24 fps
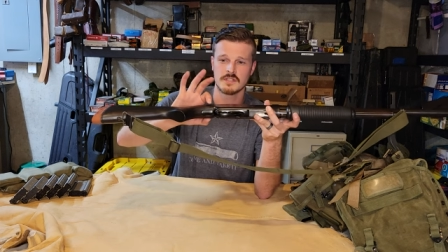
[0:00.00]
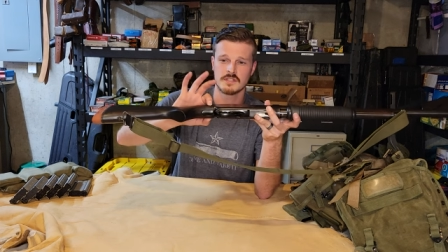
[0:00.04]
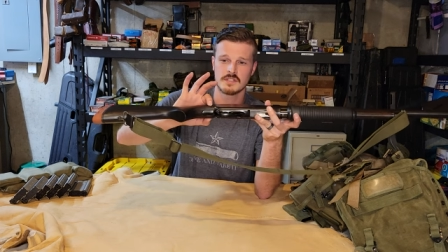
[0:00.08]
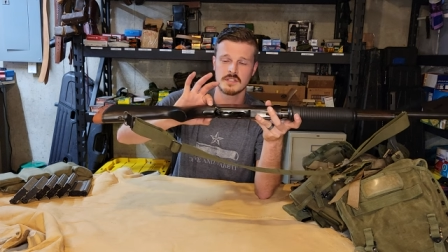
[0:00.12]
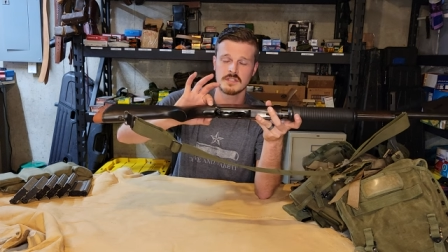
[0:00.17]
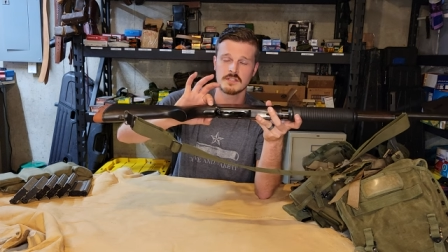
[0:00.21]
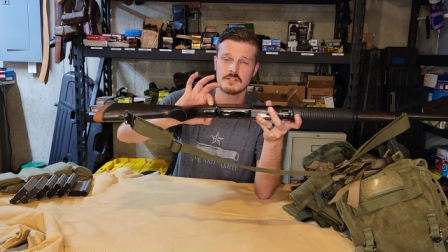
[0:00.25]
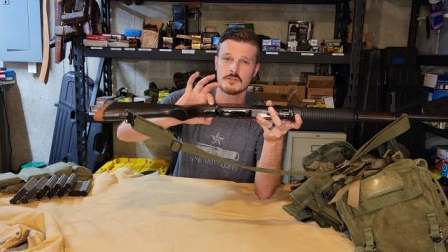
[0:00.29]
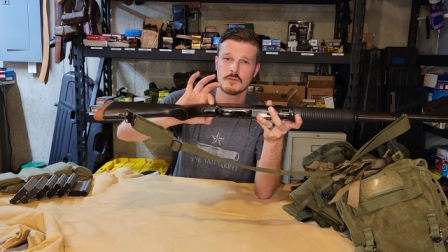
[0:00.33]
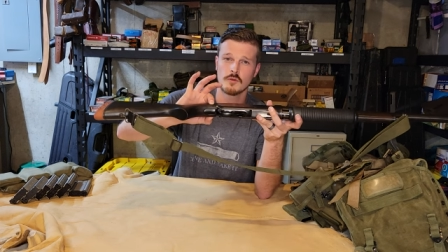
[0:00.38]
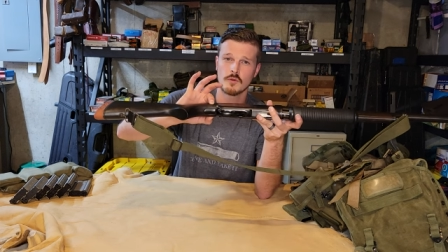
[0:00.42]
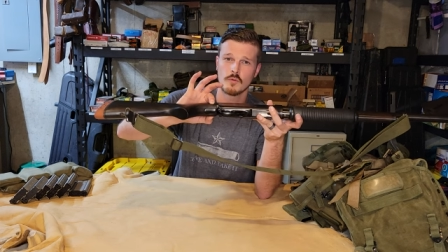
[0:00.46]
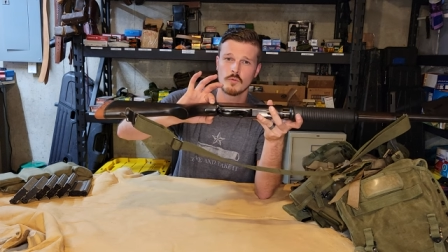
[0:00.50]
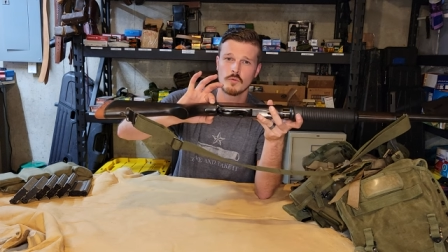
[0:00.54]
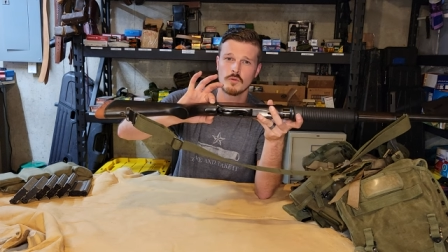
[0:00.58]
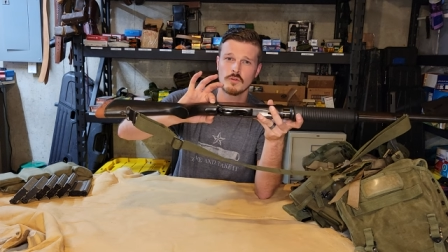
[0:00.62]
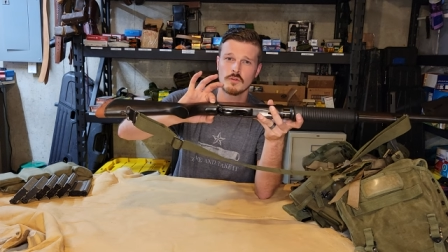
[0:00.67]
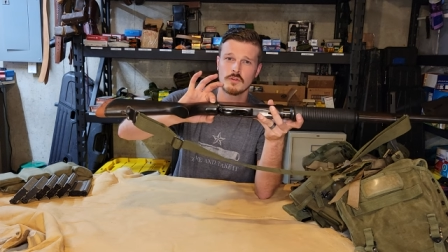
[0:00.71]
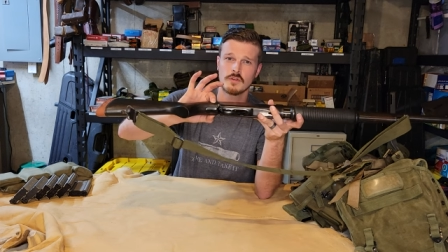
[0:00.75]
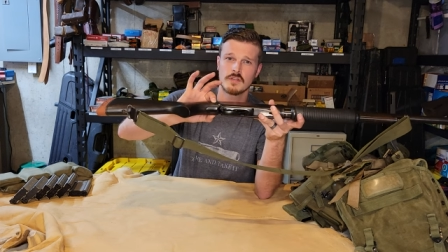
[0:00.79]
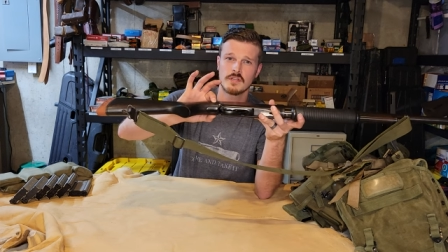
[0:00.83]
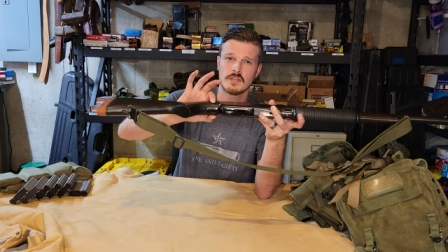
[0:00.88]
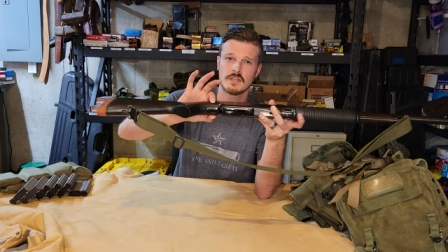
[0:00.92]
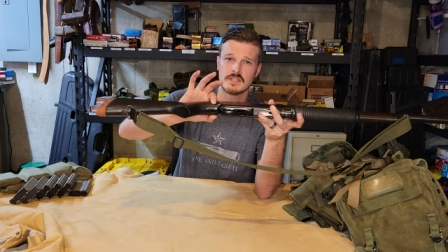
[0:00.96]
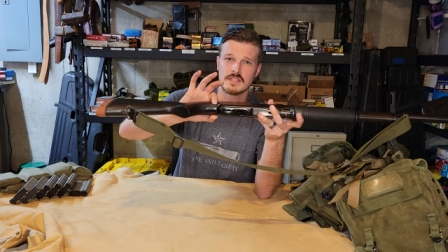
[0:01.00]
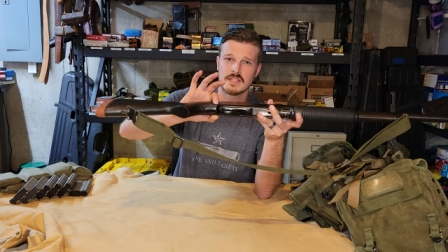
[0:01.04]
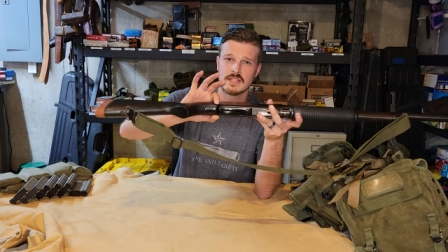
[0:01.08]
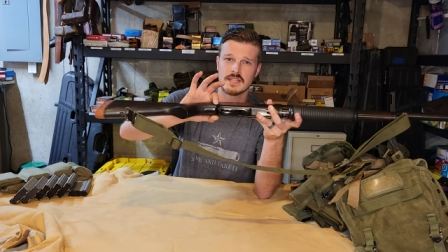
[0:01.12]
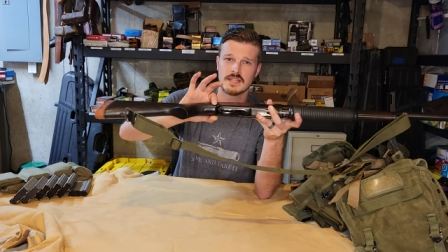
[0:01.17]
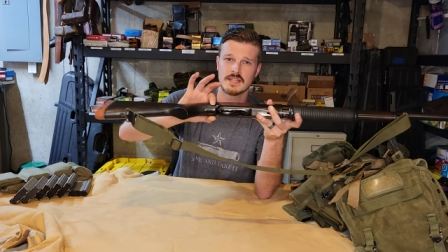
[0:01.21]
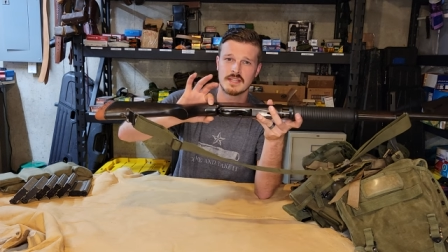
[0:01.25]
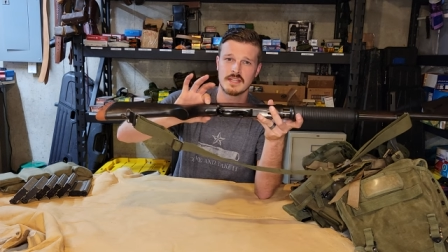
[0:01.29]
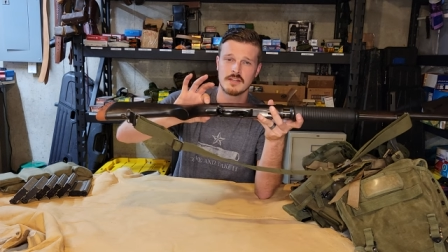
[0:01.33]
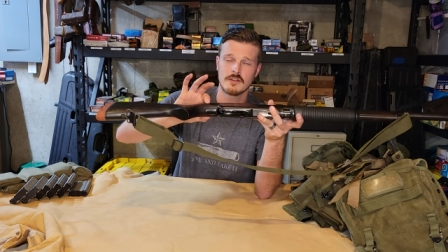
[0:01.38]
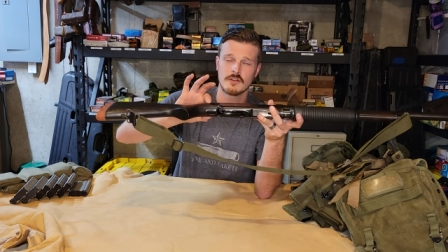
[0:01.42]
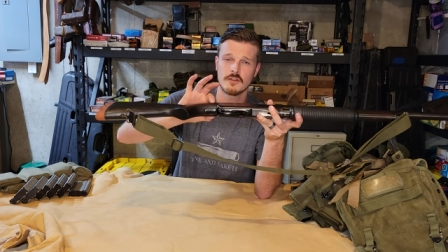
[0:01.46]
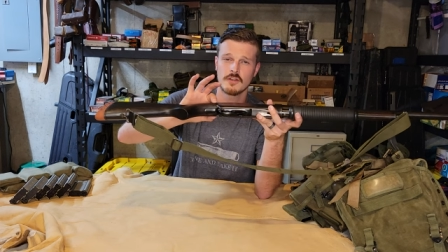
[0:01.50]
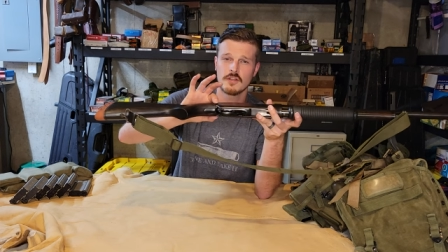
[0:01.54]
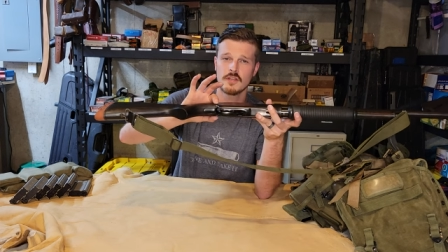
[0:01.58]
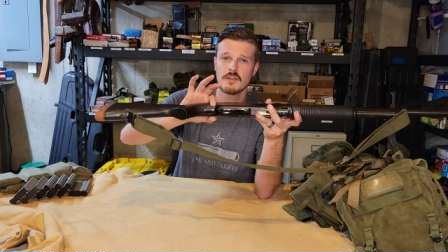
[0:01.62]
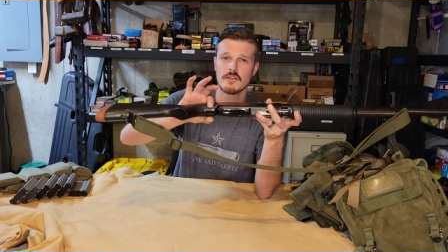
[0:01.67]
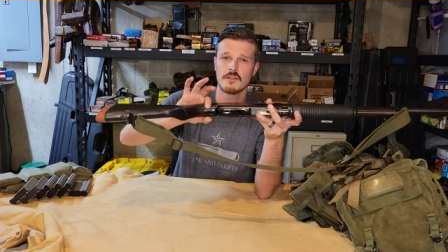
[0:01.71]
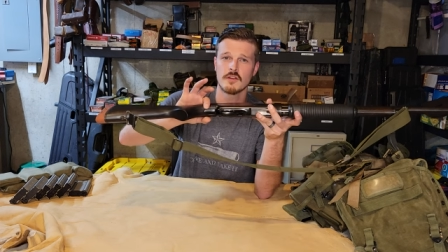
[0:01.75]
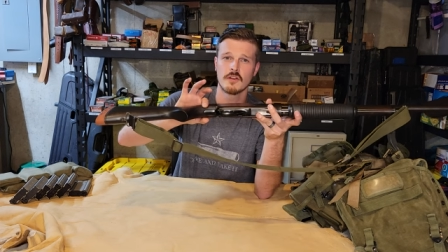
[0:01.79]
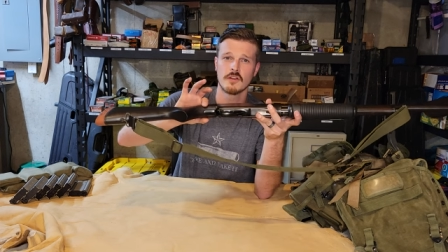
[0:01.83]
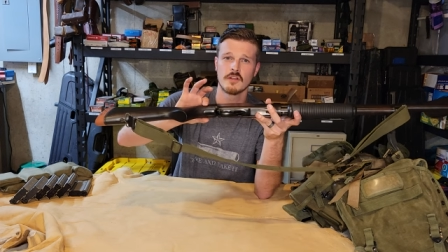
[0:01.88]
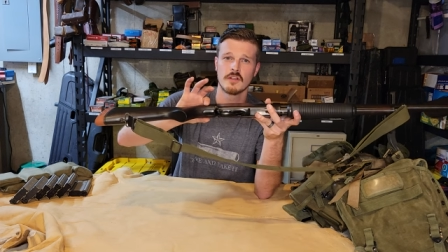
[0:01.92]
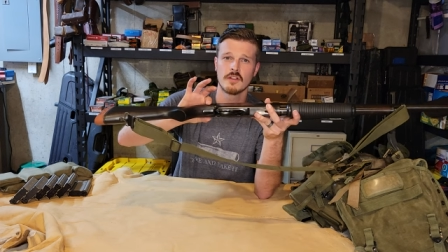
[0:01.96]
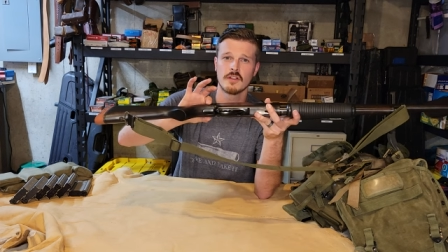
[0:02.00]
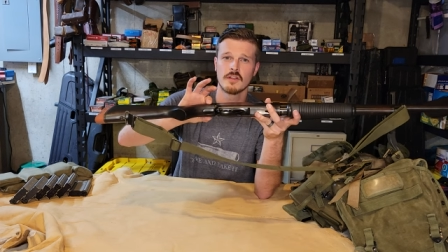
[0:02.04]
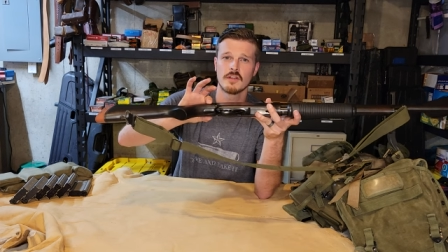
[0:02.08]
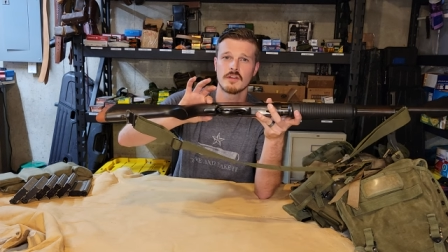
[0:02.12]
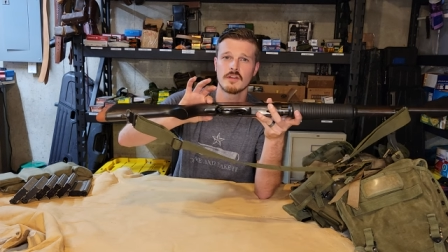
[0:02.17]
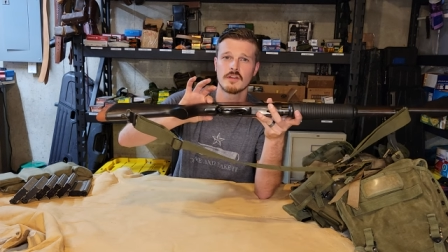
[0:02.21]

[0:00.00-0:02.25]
since your wood is thinner here,